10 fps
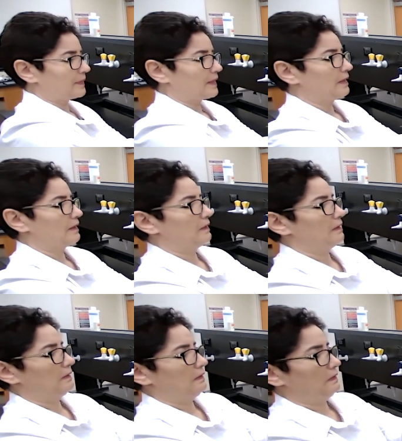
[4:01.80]

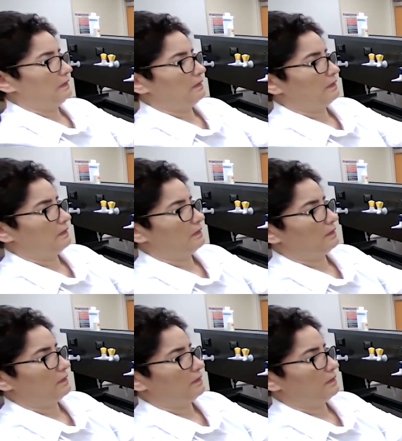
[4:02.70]

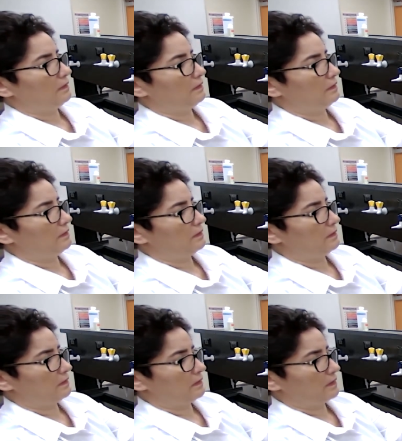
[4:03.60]

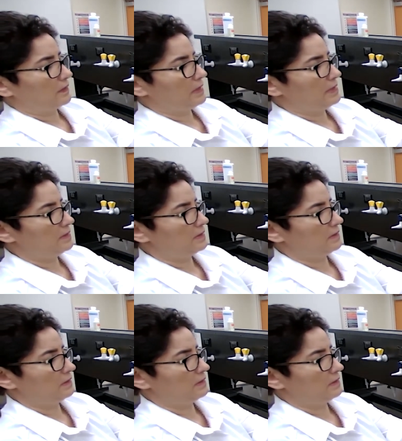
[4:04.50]
(no one is talking)